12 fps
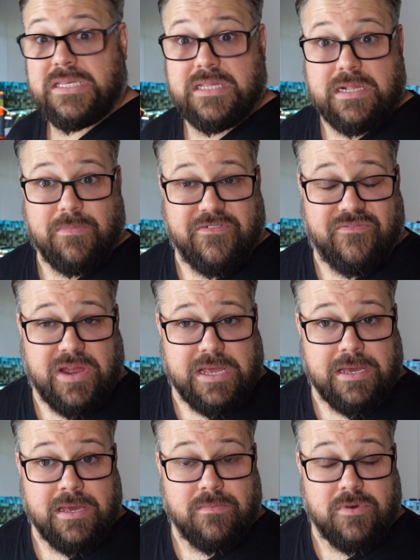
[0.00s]
a little bit funny
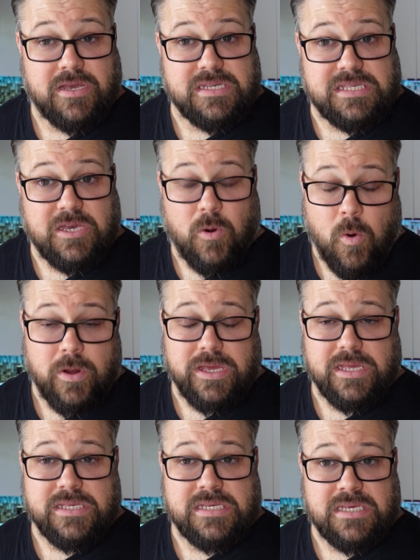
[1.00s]
because the
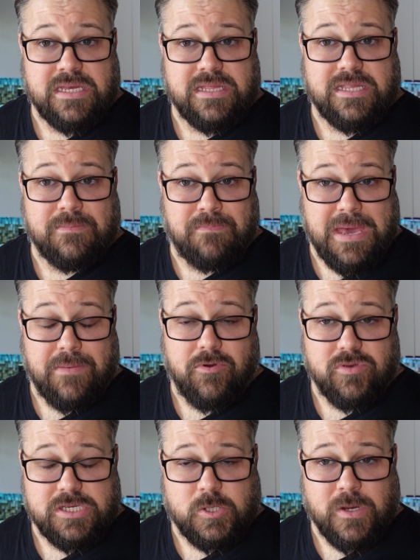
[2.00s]
audience that Bambu
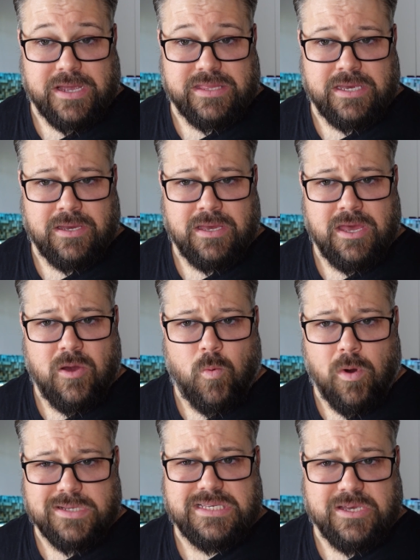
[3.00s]
was attracting
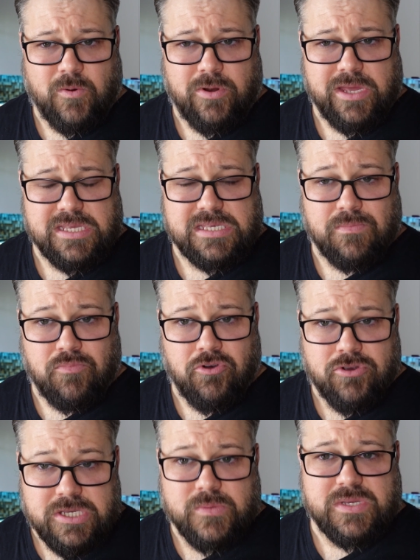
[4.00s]
was the audience that
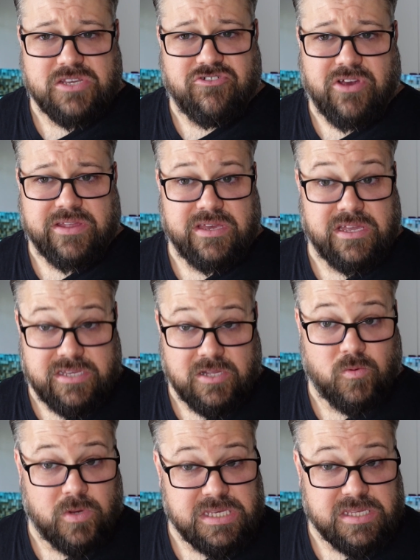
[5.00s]
Prusa was attracting until
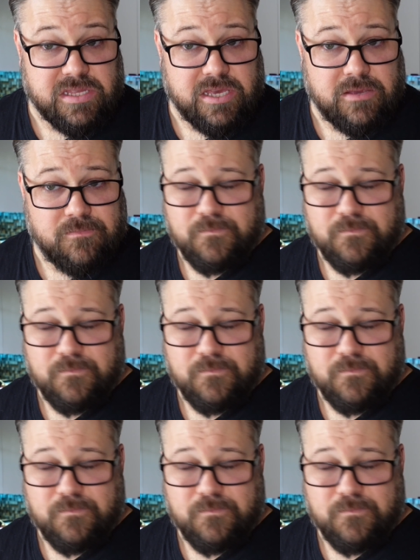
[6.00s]
recently.